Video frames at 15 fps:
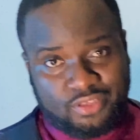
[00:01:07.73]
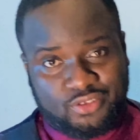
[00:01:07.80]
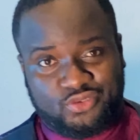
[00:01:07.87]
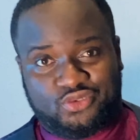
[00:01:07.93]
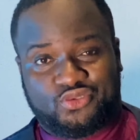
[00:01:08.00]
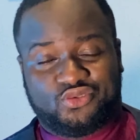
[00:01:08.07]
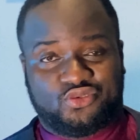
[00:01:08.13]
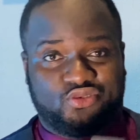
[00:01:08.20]

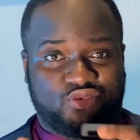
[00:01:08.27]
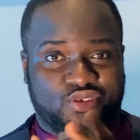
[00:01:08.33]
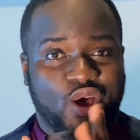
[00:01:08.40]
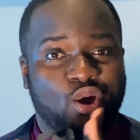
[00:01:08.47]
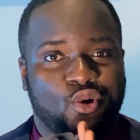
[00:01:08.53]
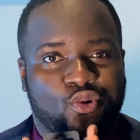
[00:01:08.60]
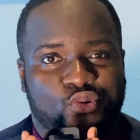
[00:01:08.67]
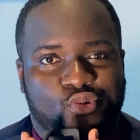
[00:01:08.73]

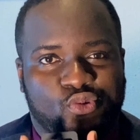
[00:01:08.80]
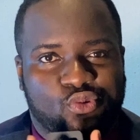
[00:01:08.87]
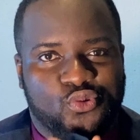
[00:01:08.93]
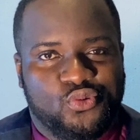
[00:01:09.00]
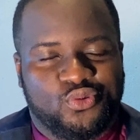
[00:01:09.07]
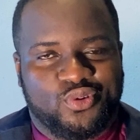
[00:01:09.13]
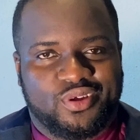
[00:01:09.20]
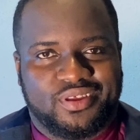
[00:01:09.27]
So,
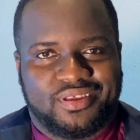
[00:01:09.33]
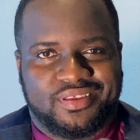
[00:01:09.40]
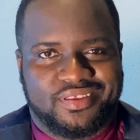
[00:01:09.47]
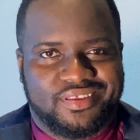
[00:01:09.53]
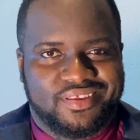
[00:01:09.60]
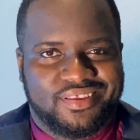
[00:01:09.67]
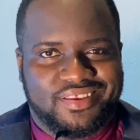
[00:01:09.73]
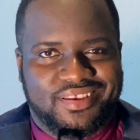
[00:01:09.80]

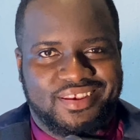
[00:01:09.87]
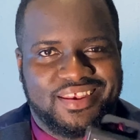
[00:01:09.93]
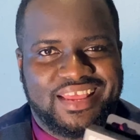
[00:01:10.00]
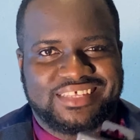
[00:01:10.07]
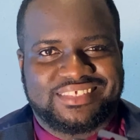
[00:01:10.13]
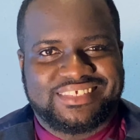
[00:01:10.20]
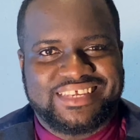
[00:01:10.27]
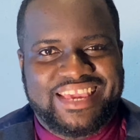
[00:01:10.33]

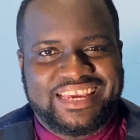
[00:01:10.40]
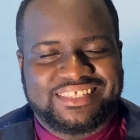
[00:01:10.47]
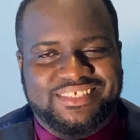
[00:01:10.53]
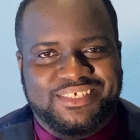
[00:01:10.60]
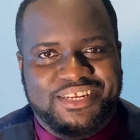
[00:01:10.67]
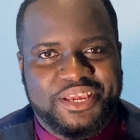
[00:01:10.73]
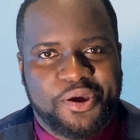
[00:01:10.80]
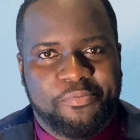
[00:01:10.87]
let's get
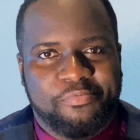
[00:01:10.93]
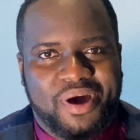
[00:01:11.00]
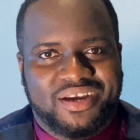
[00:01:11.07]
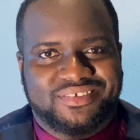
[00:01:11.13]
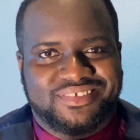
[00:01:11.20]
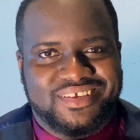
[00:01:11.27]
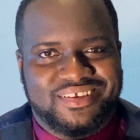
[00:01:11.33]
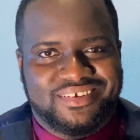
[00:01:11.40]
to the
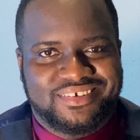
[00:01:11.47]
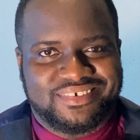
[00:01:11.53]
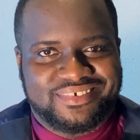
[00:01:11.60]
unboxing.